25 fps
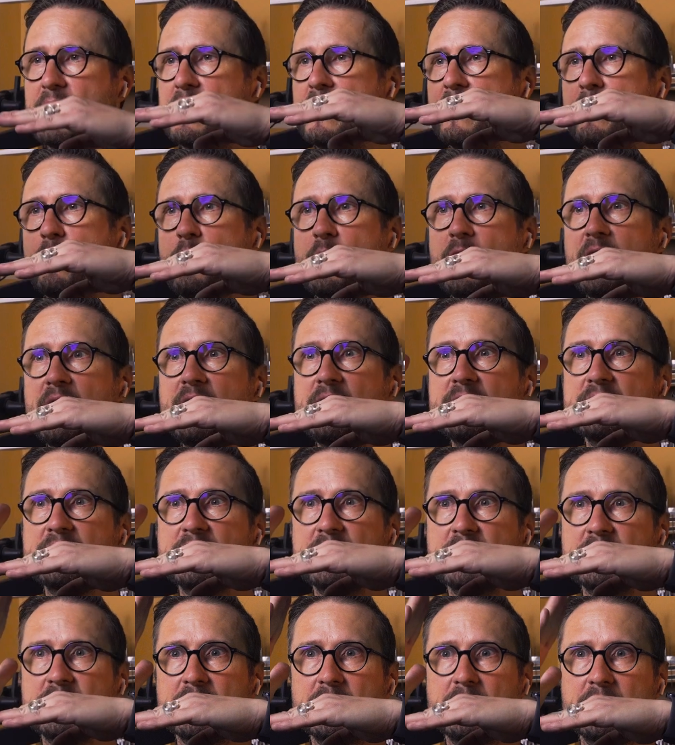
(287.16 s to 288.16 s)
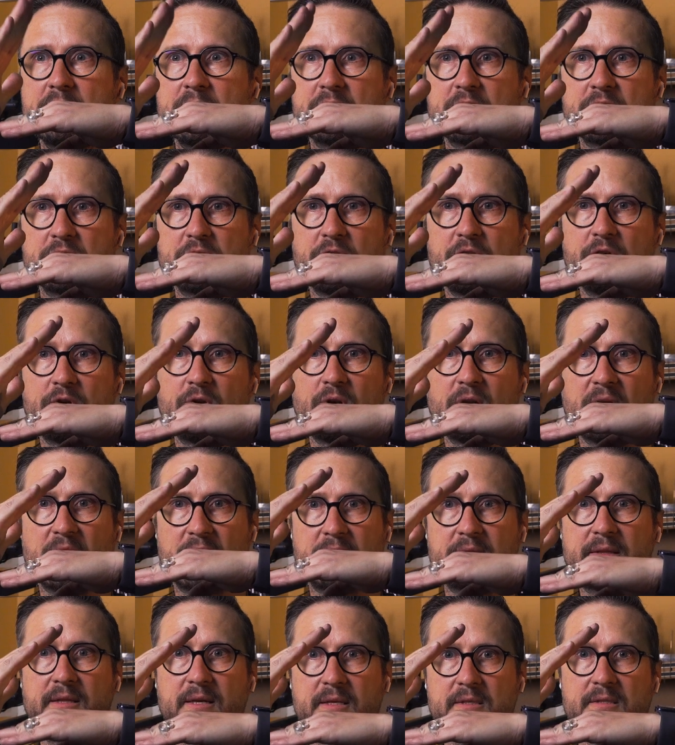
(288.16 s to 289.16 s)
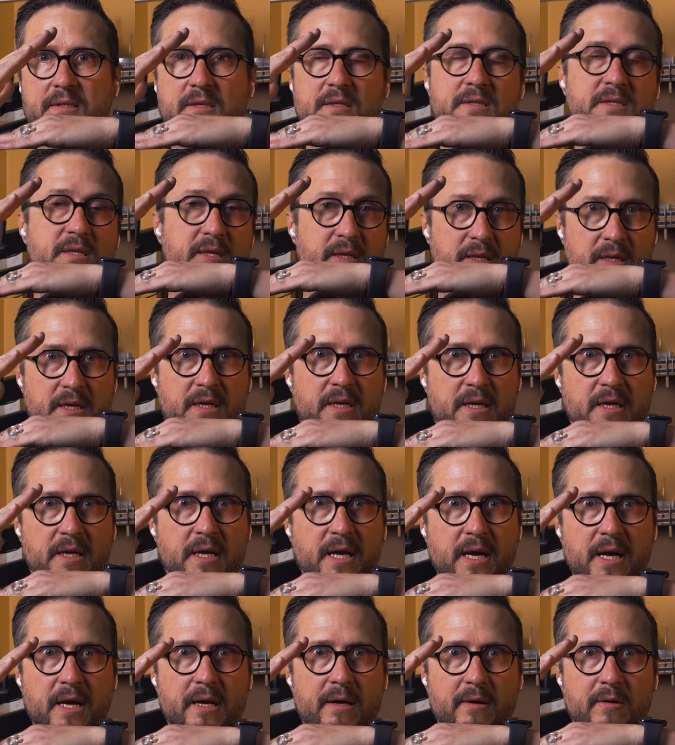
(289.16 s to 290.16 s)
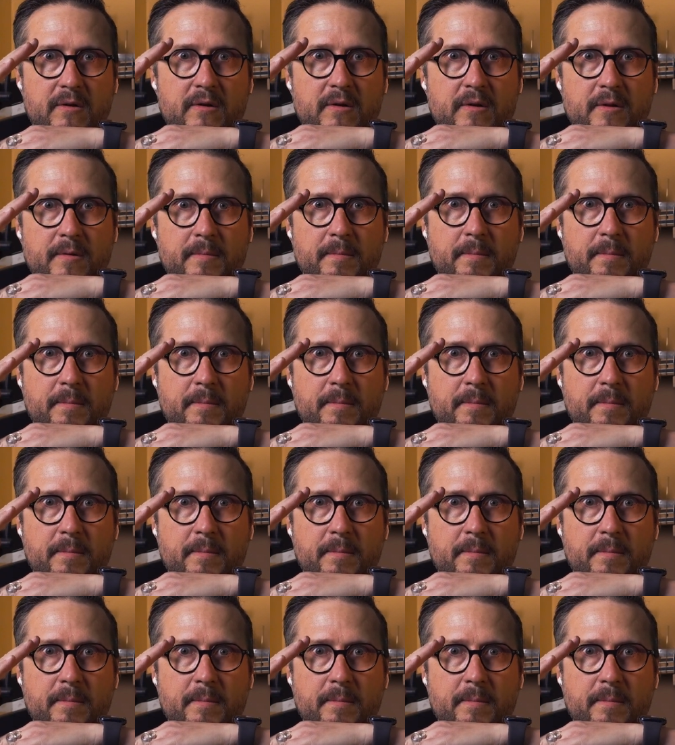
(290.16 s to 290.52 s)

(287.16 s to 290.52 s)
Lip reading: The wire sits on the stone like this, it's sitting at an angle,